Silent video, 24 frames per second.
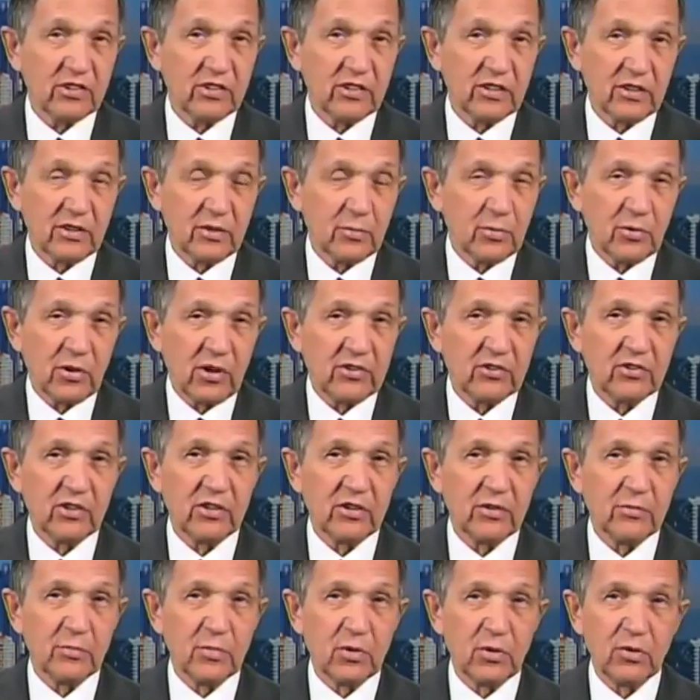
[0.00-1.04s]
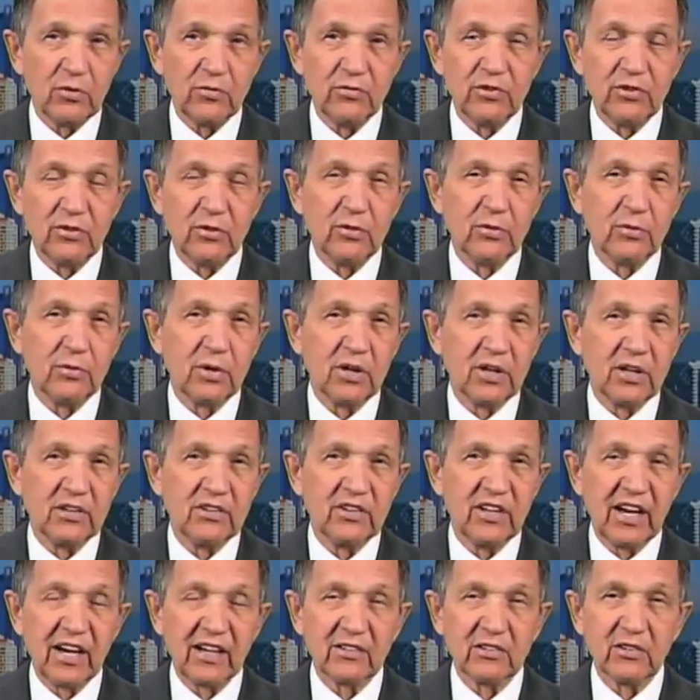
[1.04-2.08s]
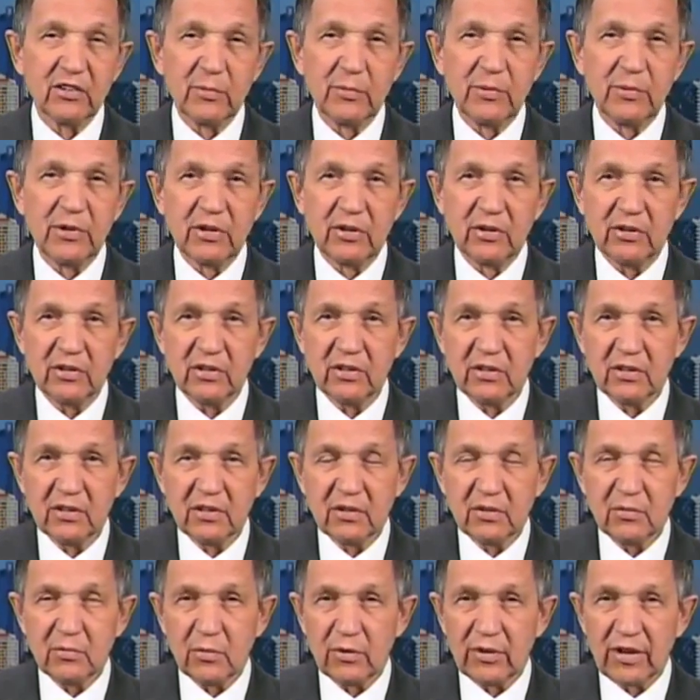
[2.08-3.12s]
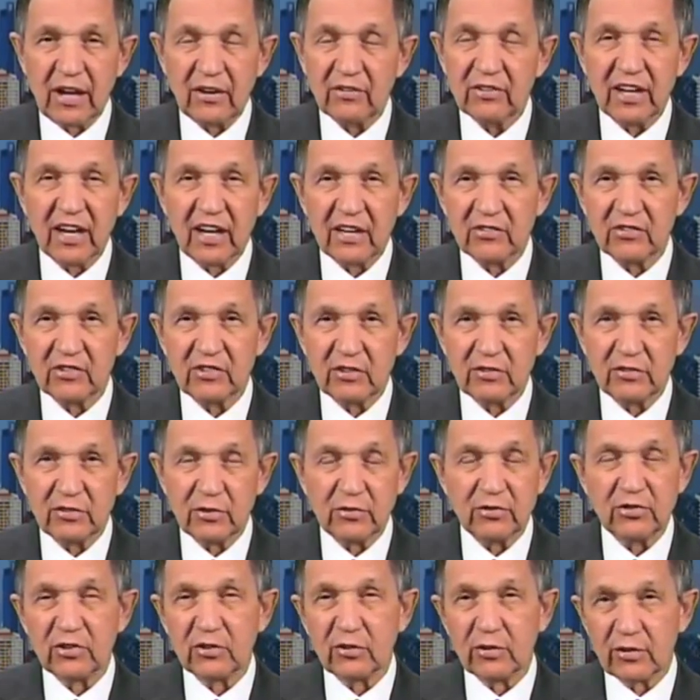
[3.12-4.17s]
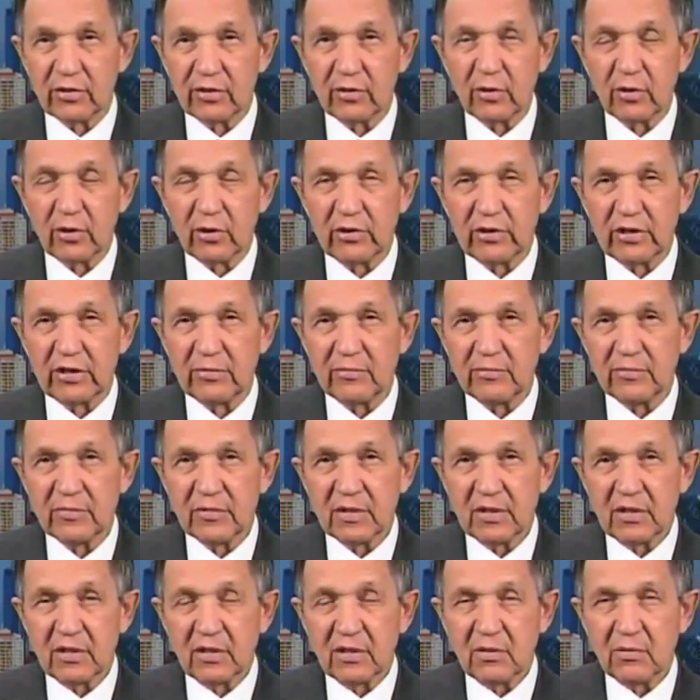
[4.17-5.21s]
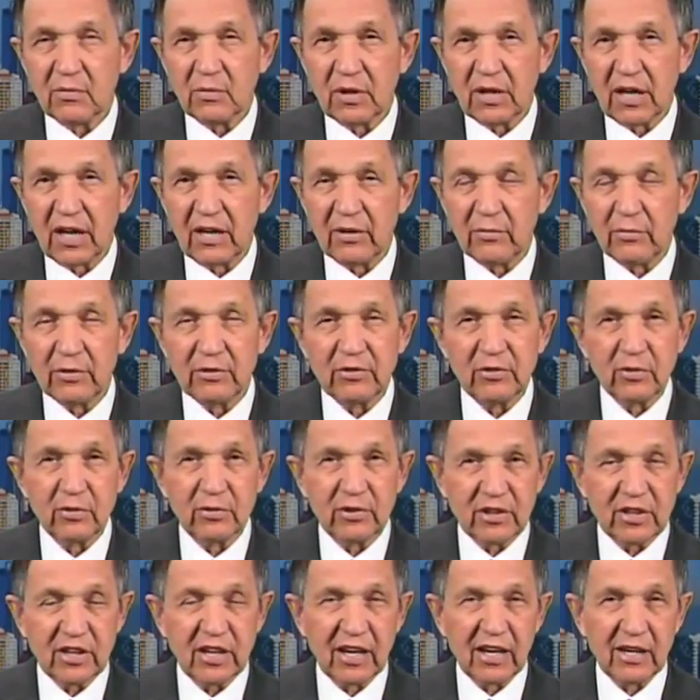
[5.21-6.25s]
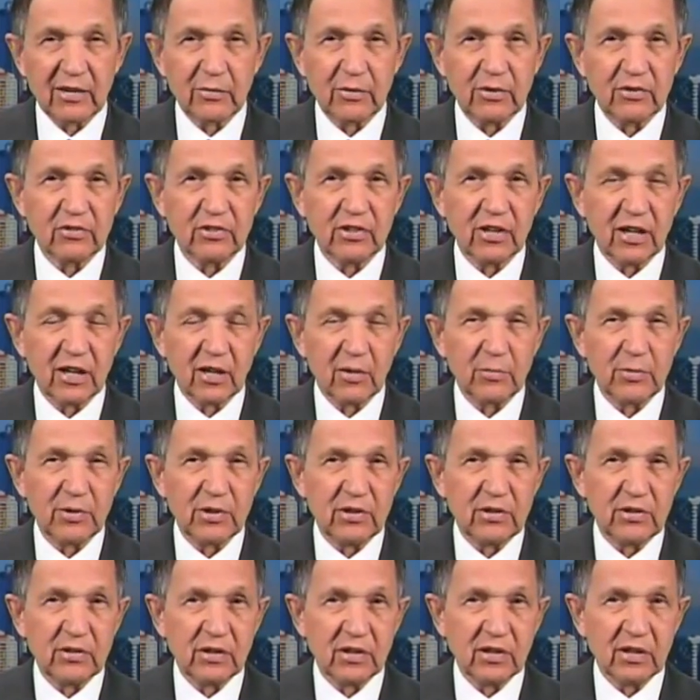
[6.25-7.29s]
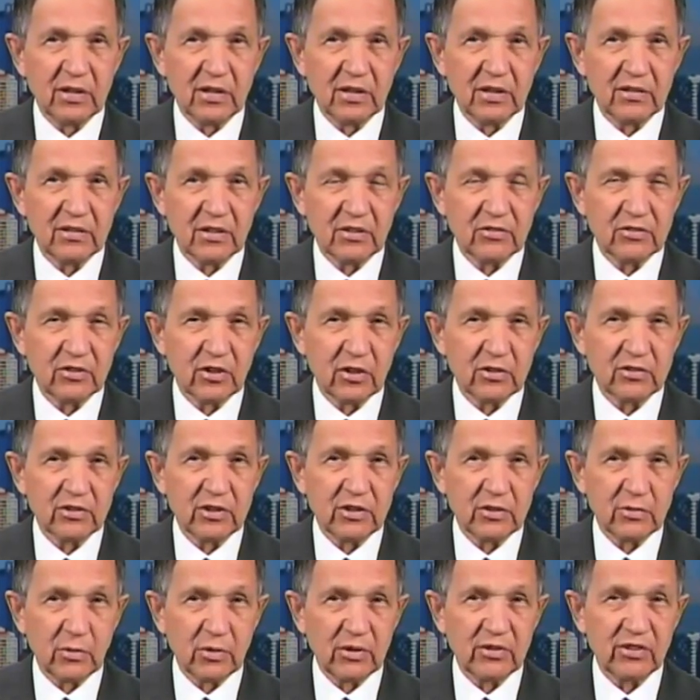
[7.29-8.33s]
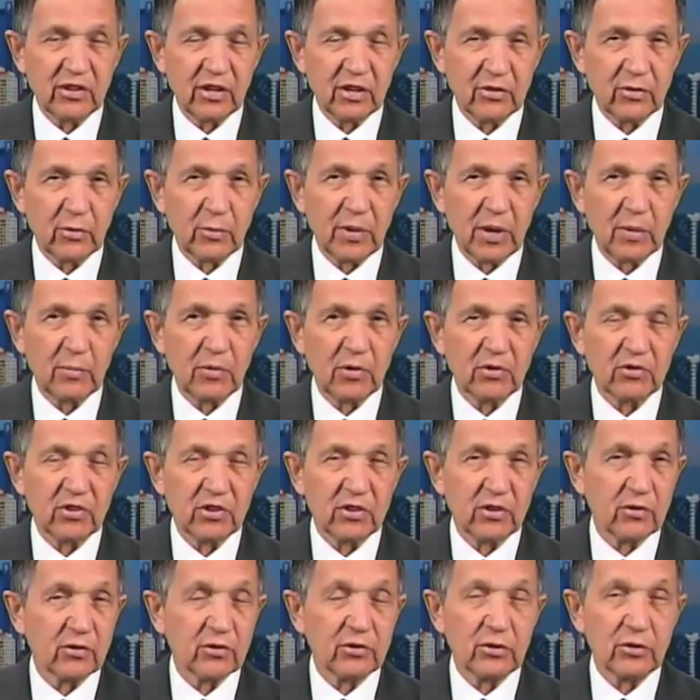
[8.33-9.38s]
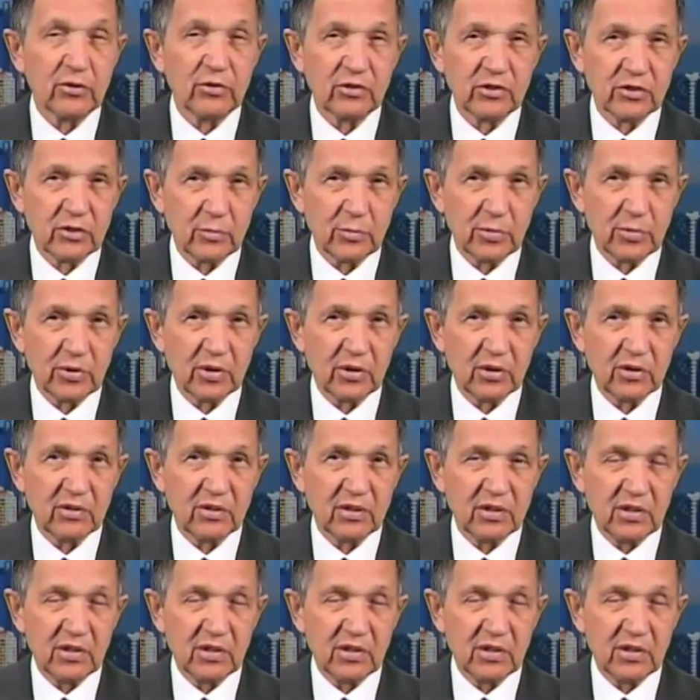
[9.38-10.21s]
The president moved to attack Libya without constitutional authority. When I return to Congress, I'll be consulting with other members and introducing a bill